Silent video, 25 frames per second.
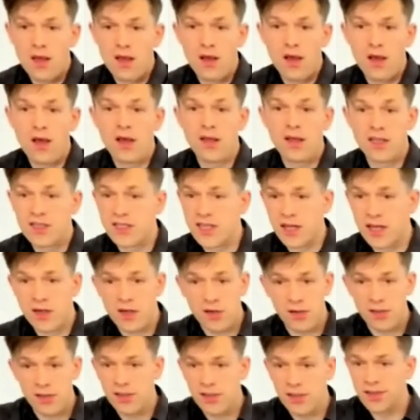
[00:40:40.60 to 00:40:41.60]
Uh, and in
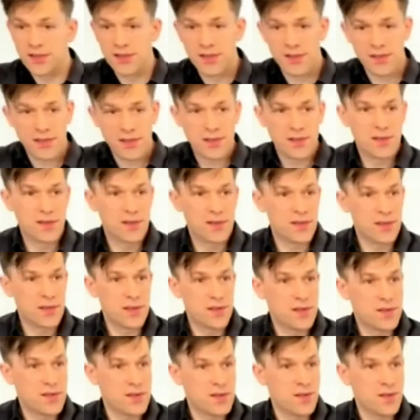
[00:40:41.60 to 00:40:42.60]
general, it, it,
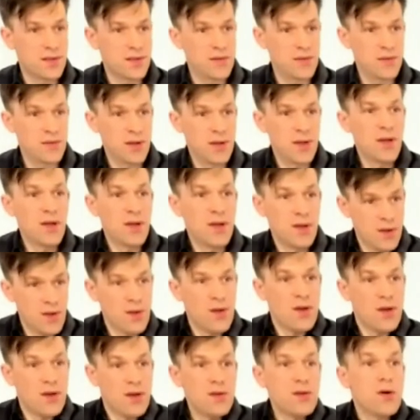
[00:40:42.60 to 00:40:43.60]
it uh,
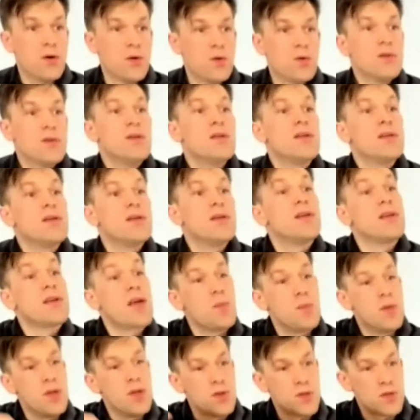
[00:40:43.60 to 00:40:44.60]
you know, it, it,
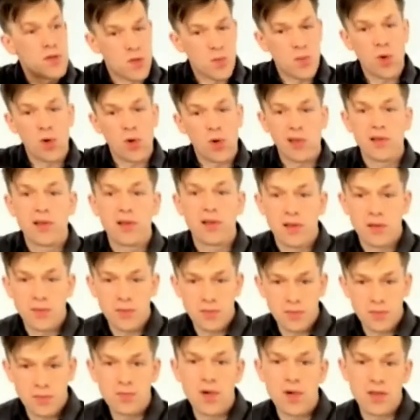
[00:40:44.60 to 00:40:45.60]
can be used to model the
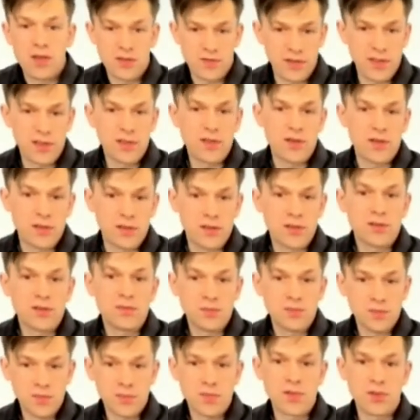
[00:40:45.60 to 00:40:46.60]
fast response
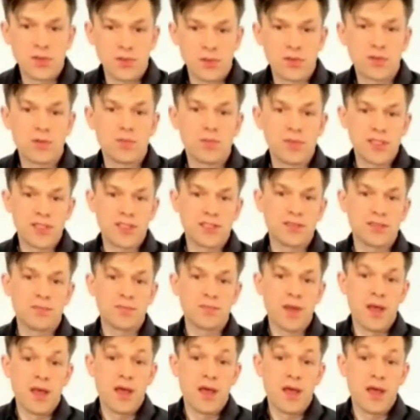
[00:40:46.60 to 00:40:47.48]
to completion.